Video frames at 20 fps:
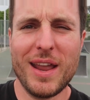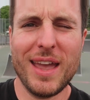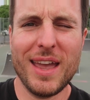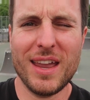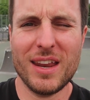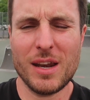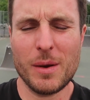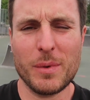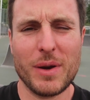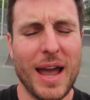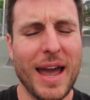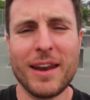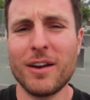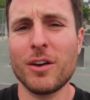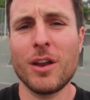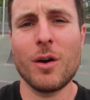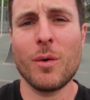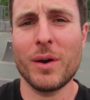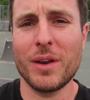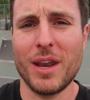8, I don't
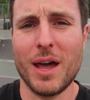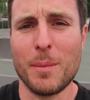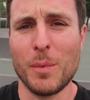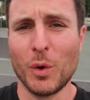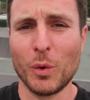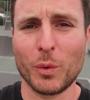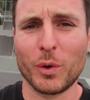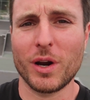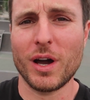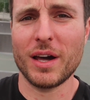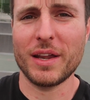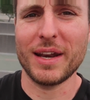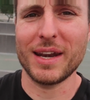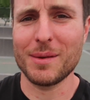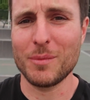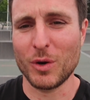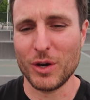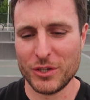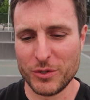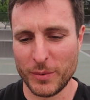know what number we're on
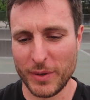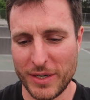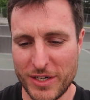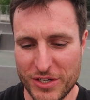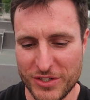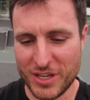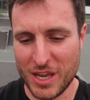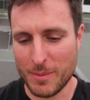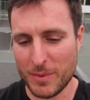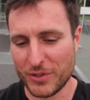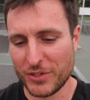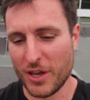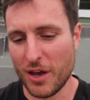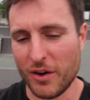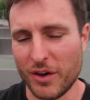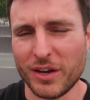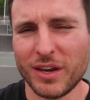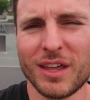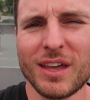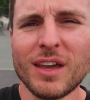anymore, so we're gonna just keep this
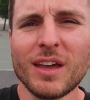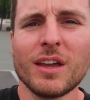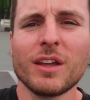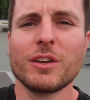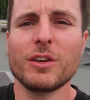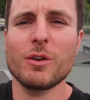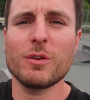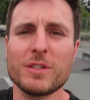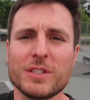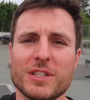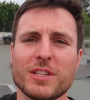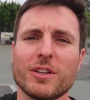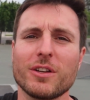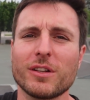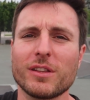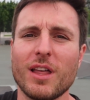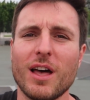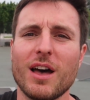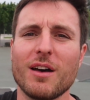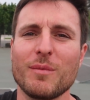going. Newton's
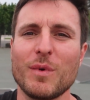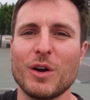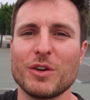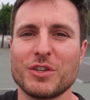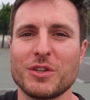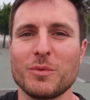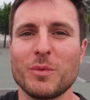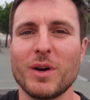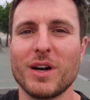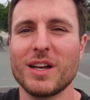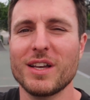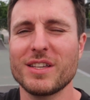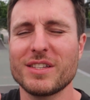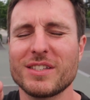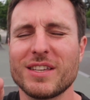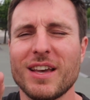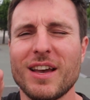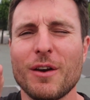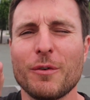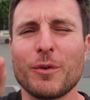third law of motion
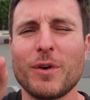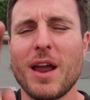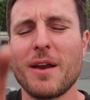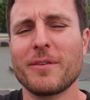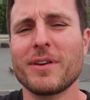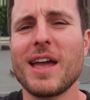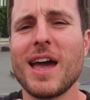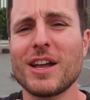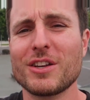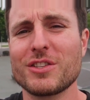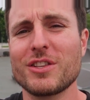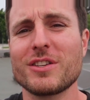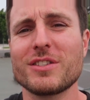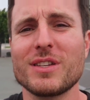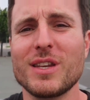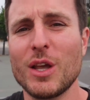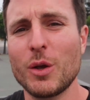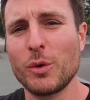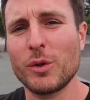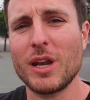was, for every action there's
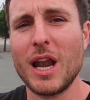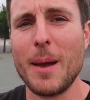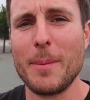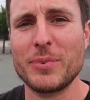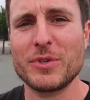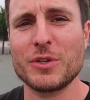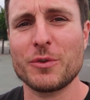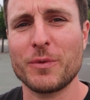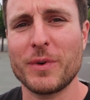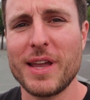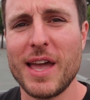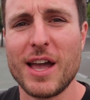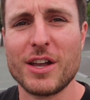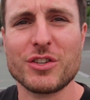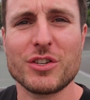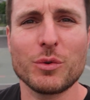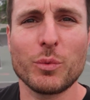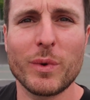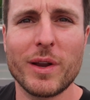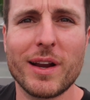an equal and opposite
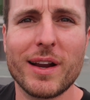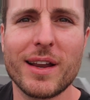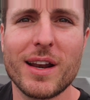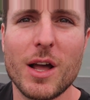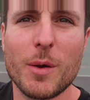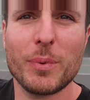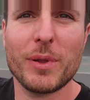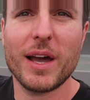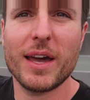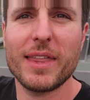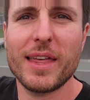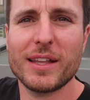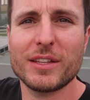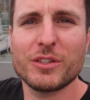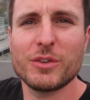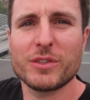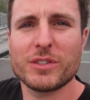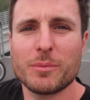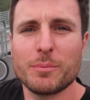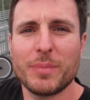reaction. We are gonna apply that
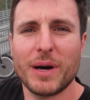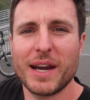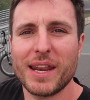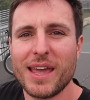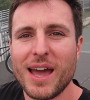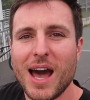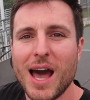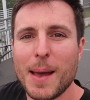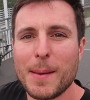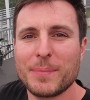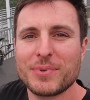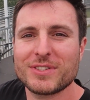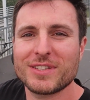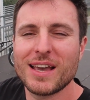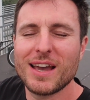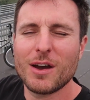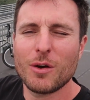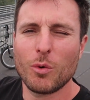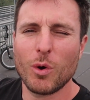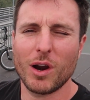to some bunny hops,
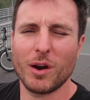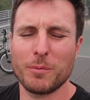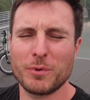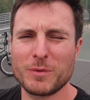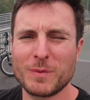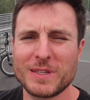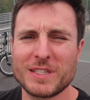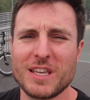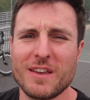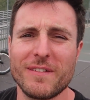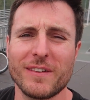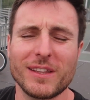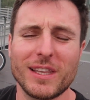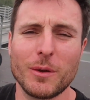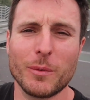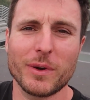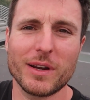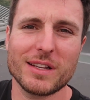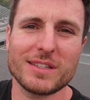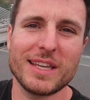where
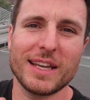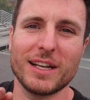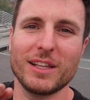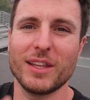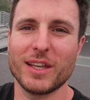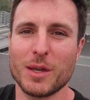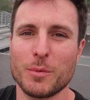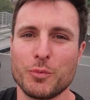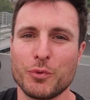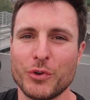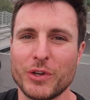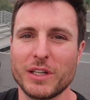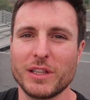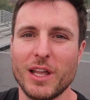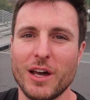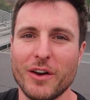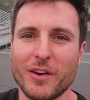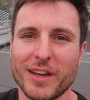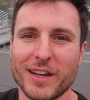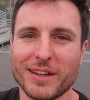specifically we're gonna take a look at
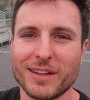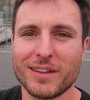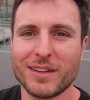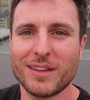preloading.